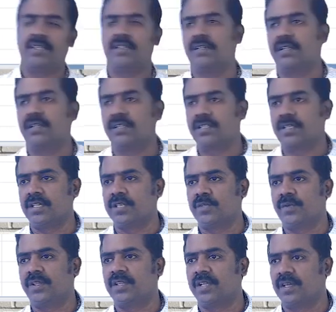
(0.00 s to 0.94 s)
Risk is
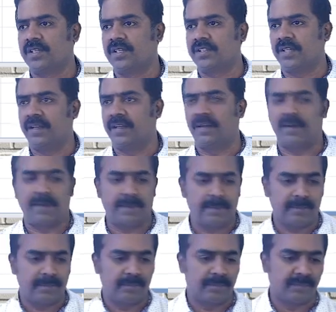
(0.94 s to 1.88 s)
with consignor.
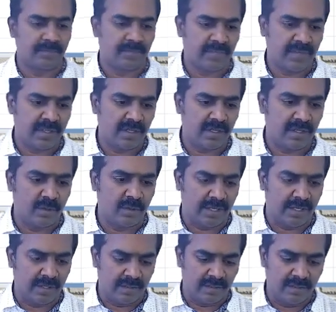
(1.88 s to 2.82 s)

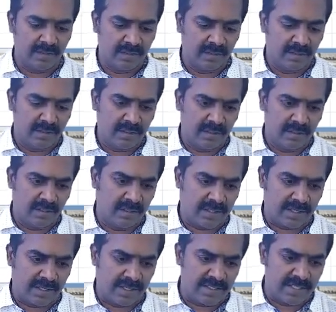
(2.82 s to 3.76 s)
Okay.
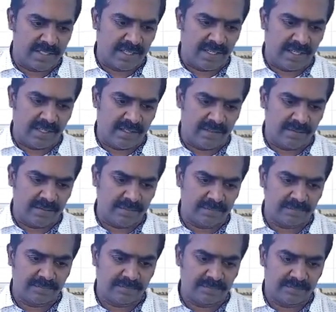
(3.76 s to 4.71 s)
Consignee
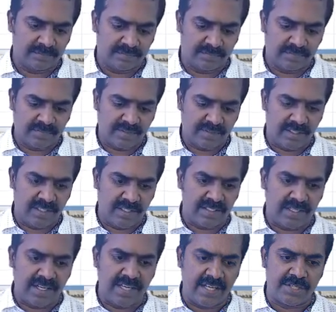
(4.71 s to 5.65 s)
is
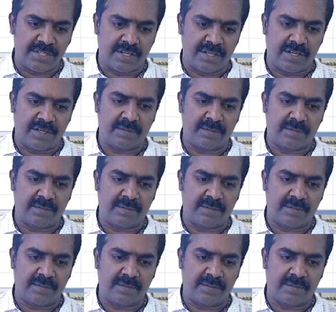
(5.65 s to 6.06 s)
an agent